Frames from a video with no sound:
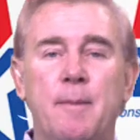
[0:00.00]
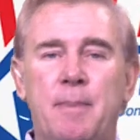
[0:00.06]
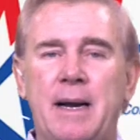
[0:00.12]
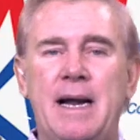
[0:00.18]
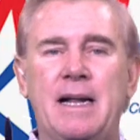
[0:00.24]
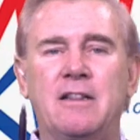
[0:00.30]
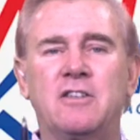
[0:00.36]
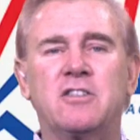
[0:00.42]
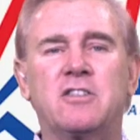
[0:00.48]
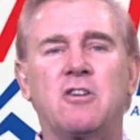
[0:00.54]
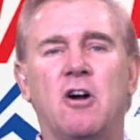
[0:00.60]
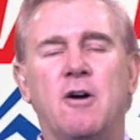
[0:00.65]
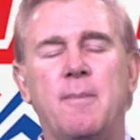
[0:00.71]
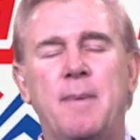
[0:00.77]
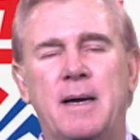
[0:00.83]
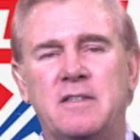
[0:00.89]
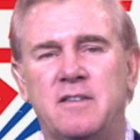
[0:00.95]
But hey, let's talk
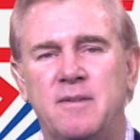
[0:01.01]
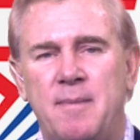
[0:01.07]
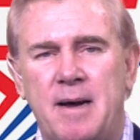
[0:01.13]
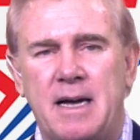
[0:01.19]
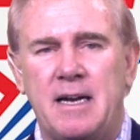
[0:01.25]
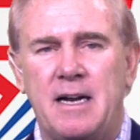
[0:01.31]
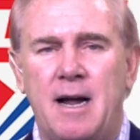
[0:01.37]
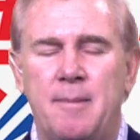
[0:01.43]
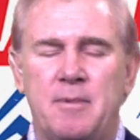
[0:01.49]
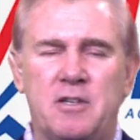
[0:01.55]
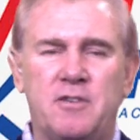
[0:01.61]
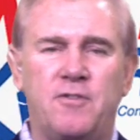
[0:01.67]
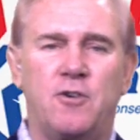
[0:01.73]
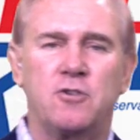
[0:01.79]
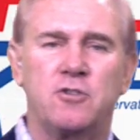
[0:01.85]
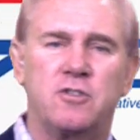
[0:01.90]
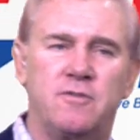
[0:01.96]
about some economics
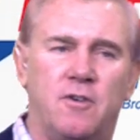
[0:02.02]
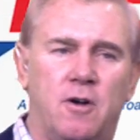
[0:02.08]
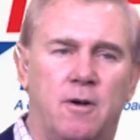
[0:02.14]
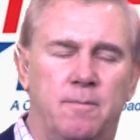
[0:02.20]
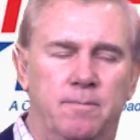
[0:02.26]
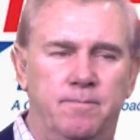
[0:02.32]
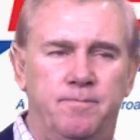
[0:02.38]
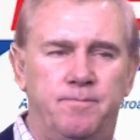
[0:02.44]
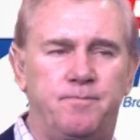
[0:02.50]
first of all.